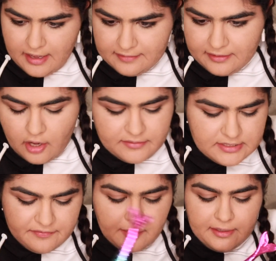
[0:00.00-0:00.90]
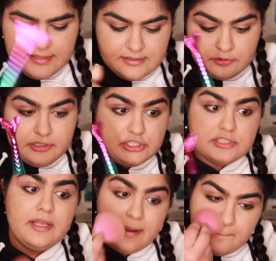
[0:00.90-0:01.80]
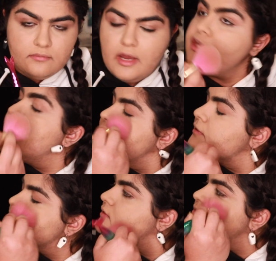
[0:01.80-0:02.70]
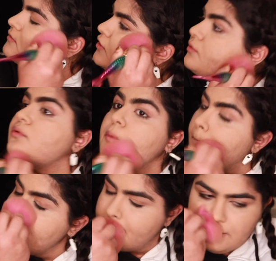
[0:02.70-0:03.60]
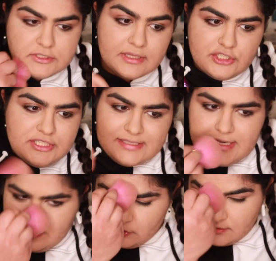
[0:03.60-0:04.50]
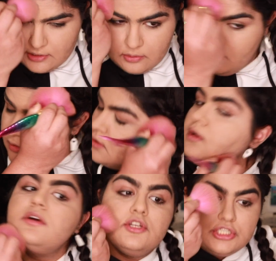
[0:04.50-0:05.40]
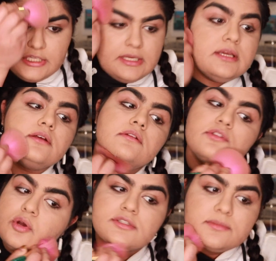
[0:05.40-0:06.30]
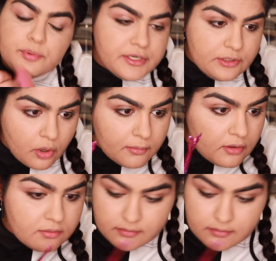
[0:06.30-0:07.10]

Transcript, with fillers: And like obviously Velma is literally just like a human person who just like, she's a teenager, so she looks pretty normal.